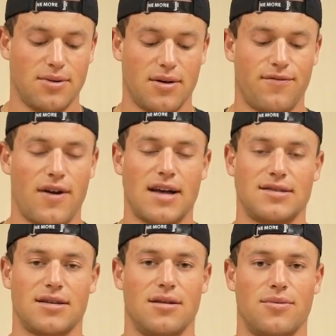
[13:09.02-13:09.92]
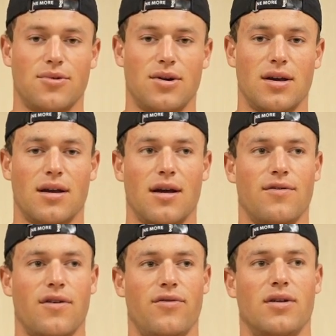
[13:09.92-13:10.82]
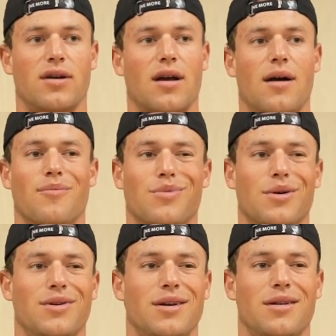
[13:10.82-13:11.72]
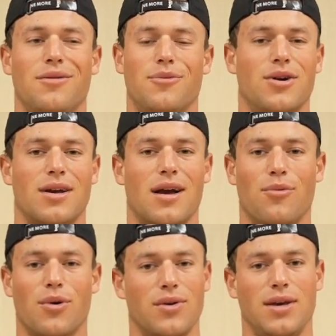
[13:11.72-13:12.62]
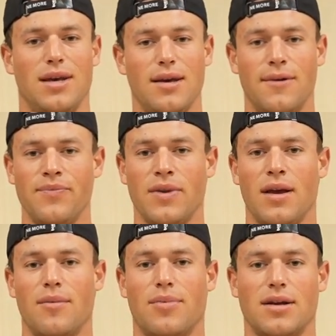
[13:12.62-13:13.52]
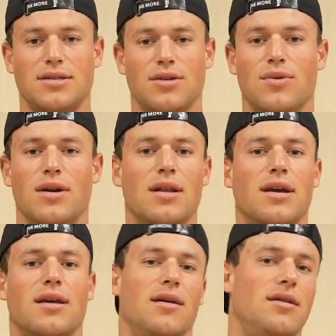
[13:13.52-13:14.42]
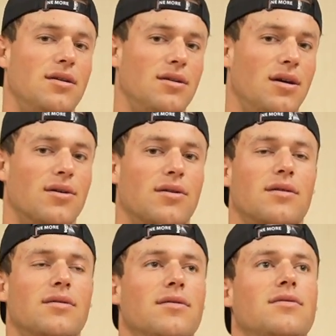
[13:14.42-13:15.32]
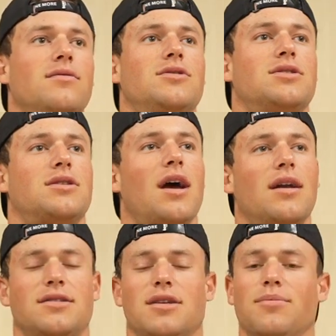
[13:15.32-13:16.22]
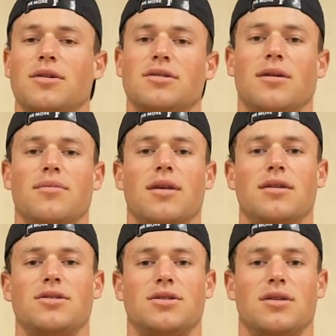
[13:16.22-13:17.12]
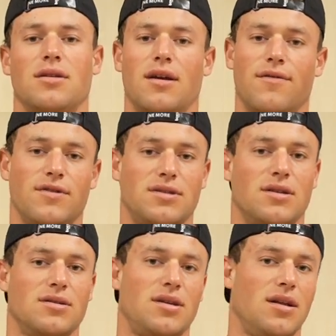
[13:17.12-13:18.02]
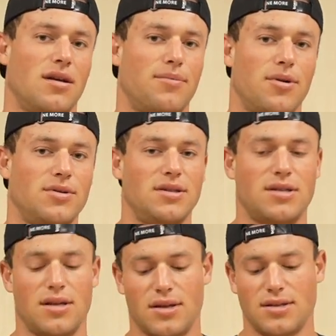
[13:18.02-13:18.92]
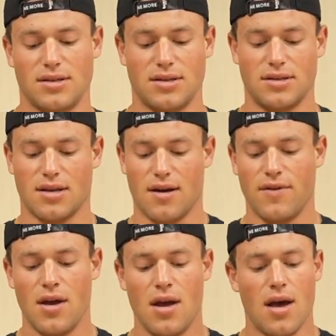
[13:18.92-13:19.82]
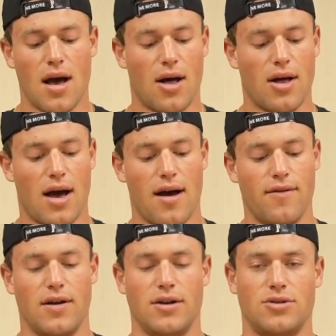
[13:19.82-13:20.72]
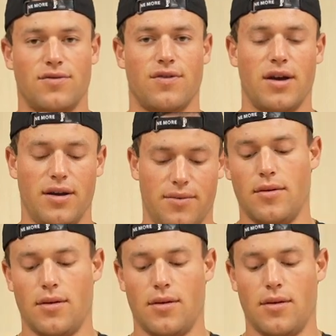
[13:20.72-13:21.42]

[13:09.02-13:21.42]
when I'm fasting in the morning, if I feel like I'm bloated in the morning, I won't eat, but I still want to, like, you know, just kind of sip on something just to like facilitate like protein synthesis and stuff. I'll have Intraflight.